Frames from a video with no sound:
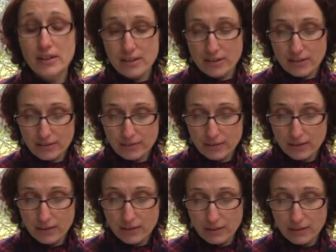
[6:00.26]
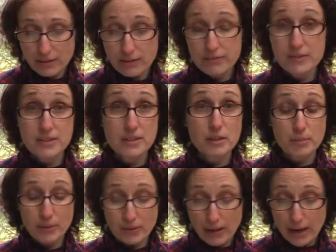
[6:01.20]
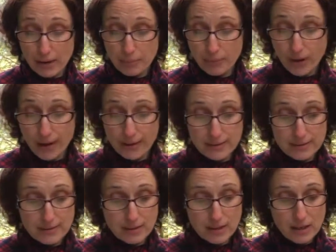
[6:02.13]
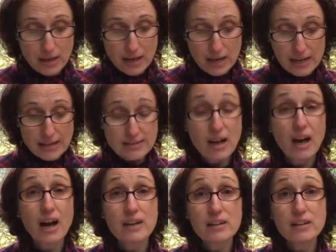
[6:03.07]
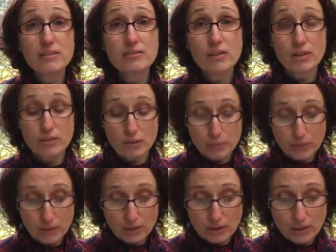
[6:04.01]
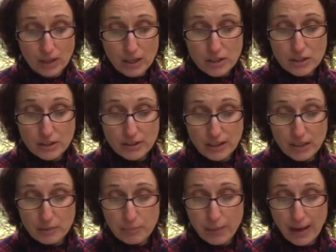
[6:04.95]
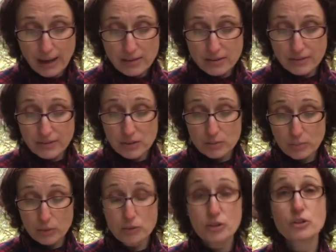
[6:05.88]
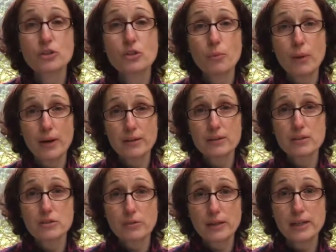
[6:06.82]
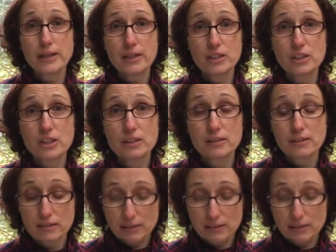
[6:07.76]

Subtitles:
ear, the vestibular apparatus, is highly vulnerable to the impacts of exposure to wireless radiation.